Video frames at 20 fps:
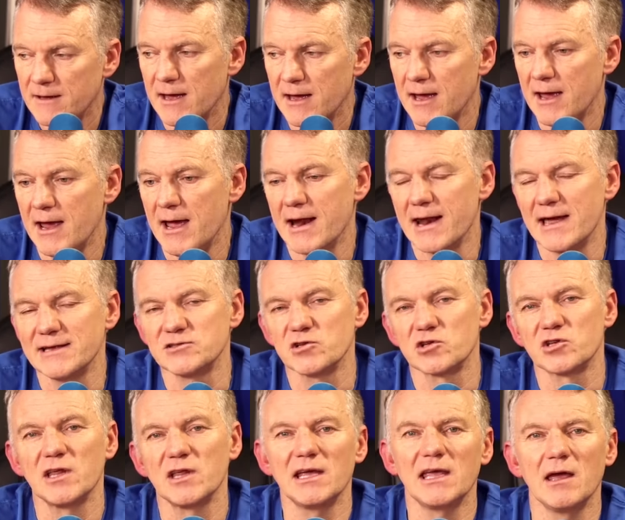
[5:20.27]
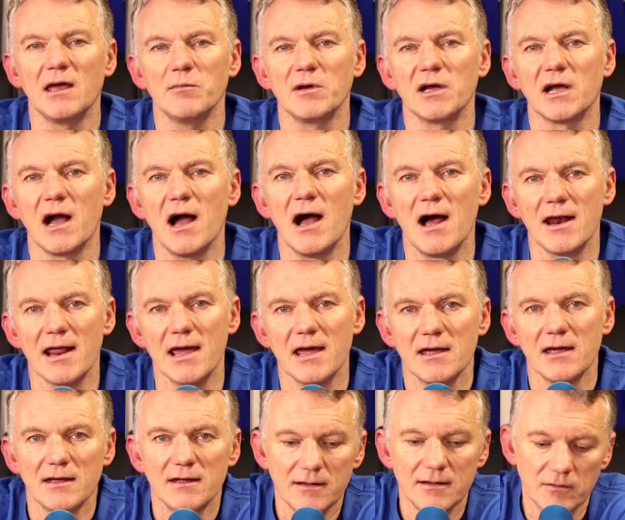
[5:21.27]
Uh, and I just think him and Garner
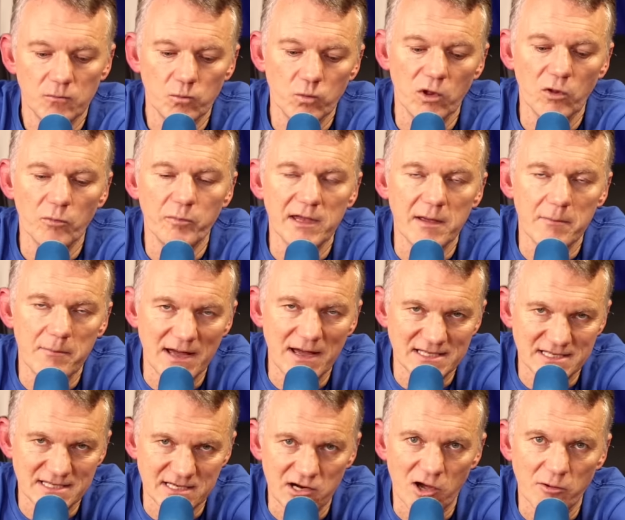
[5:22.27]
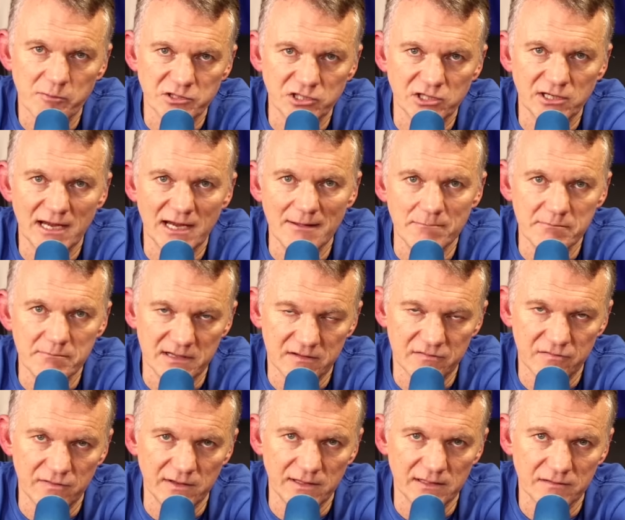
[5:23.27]
will be a better option in
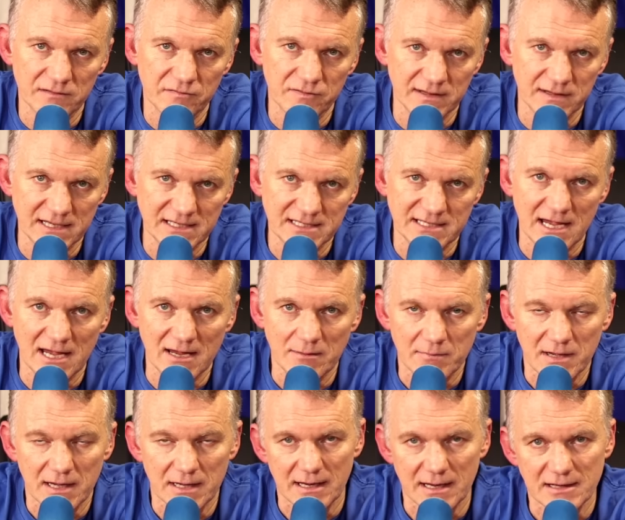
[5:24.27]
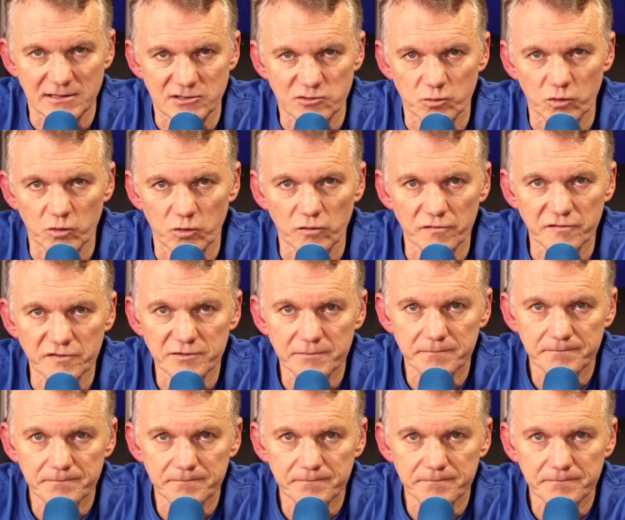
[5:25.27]
midfield for this game against Wolves.